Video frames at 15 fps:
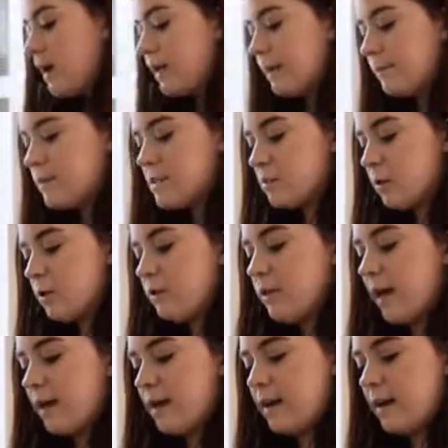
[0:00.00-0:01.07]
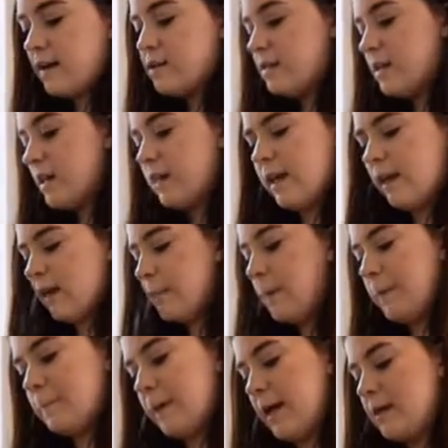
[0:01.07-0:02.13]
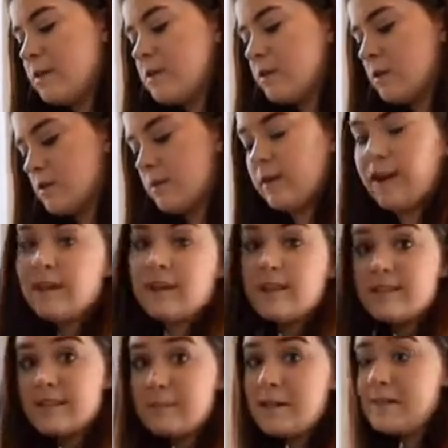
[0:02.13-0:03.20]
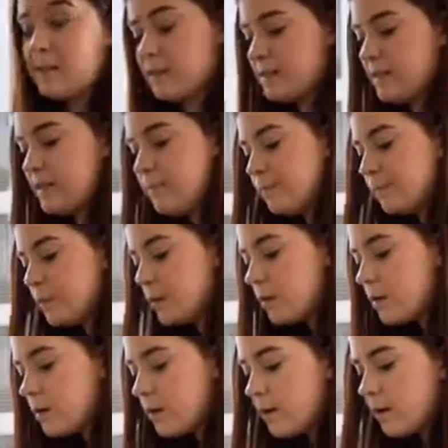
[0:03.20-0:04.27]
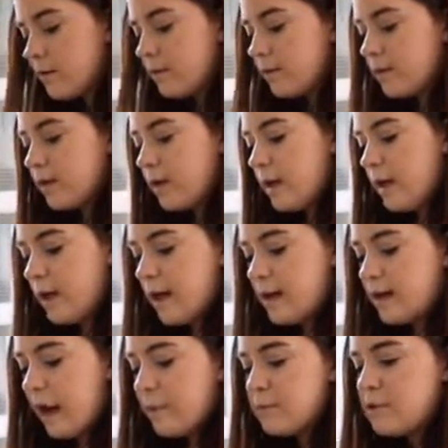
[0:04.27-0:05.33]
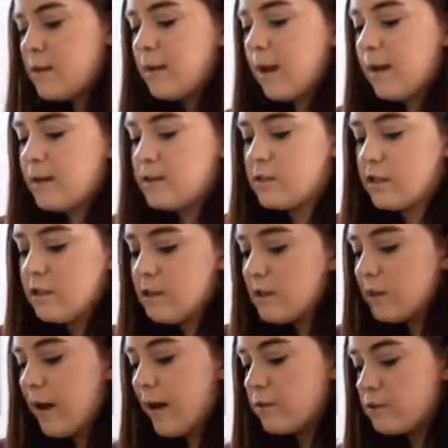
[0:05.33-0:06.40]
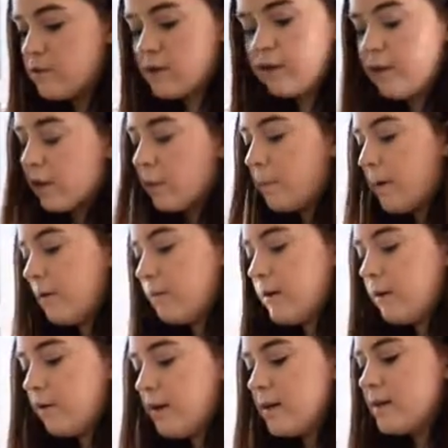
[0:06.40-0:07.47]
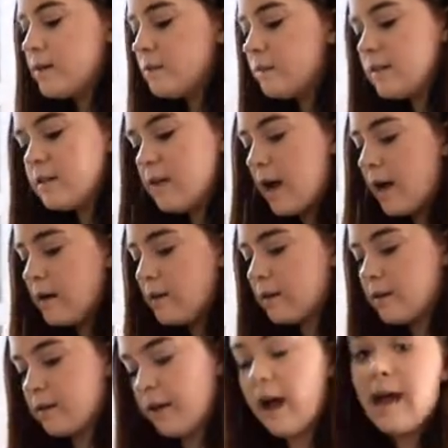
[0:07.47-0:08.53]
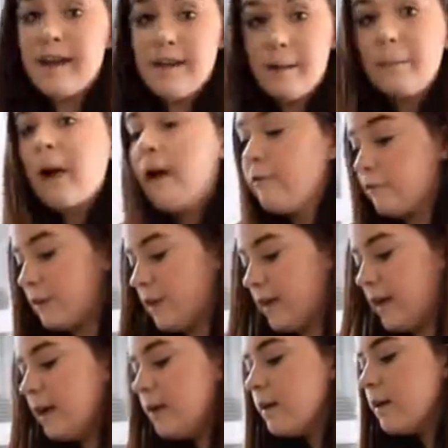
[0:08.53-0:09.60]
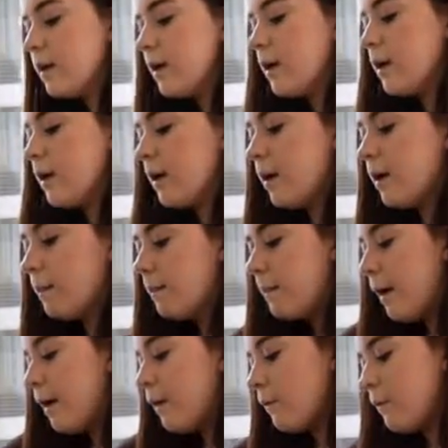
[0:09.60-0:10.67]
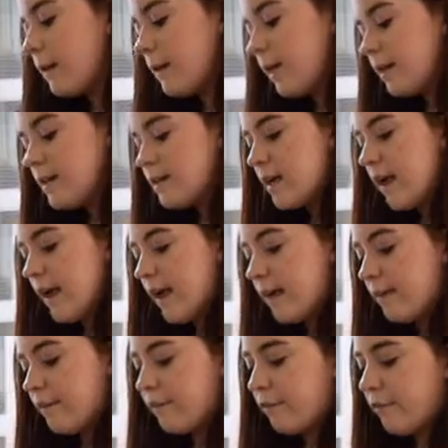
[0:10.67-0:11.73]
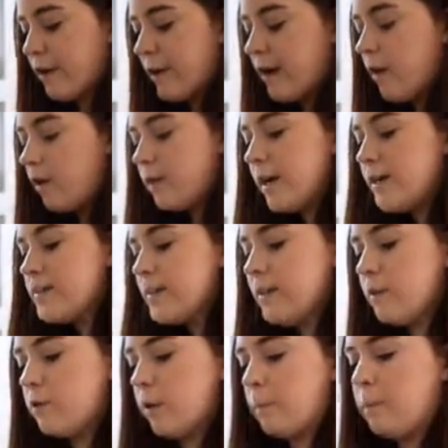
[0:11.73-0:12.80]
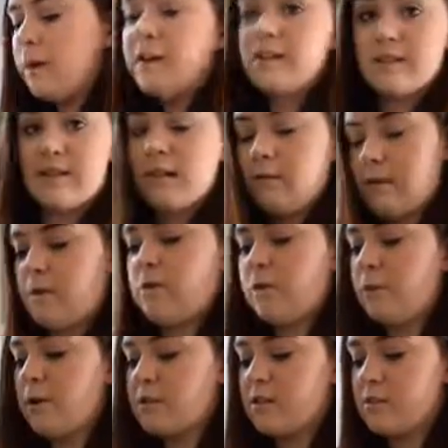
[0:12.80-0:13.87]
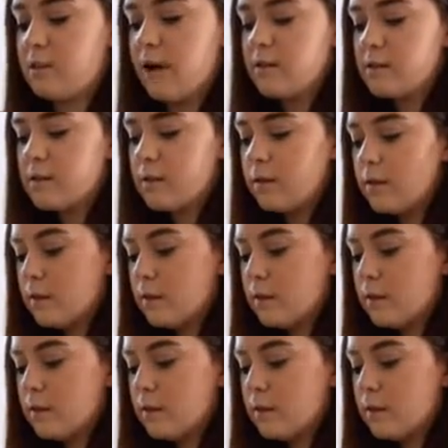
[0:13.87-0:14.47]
And I'm gonna sprinkle that in. I just did like a big pinch because we like things to be salty. And I'm just gonna kind of stir this around just a little bit. We don't need to do it a ton, you're gonna end up covering it. But we like to have it all nice and incorporated just like we did with the Brussels sprouts.